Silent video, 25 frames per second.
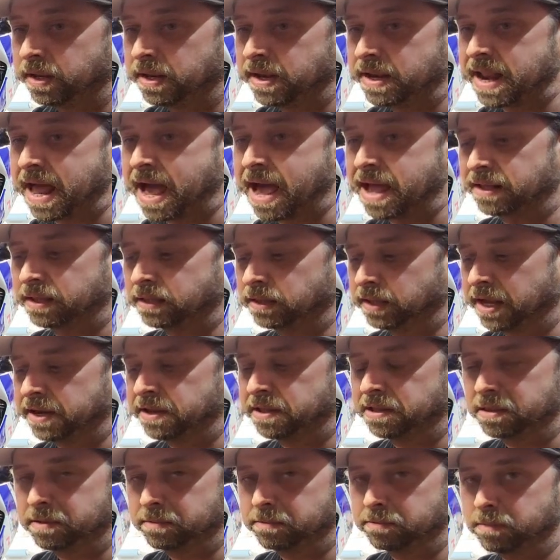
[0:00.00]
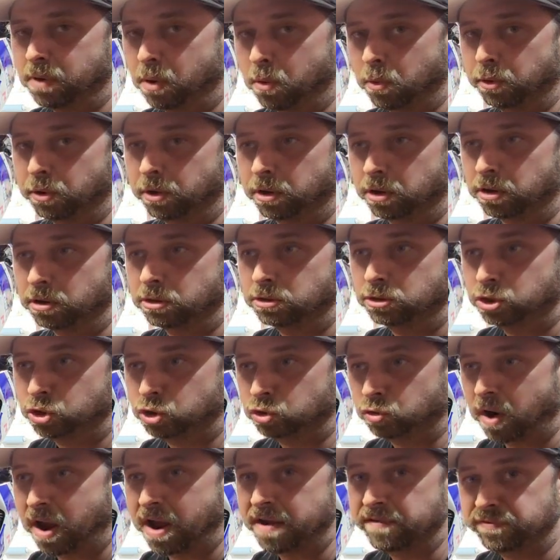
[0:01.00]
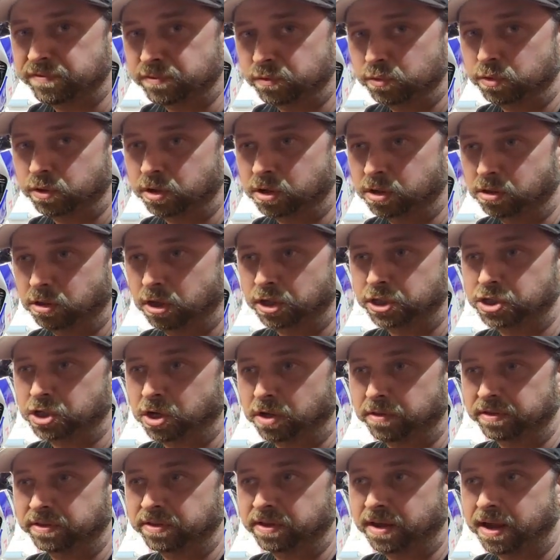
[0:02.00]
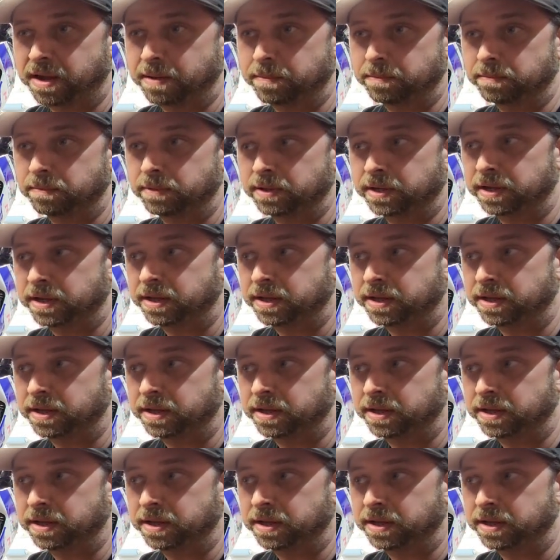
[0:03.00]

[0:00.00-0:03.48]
not letting the motor drive through the clutch all the time,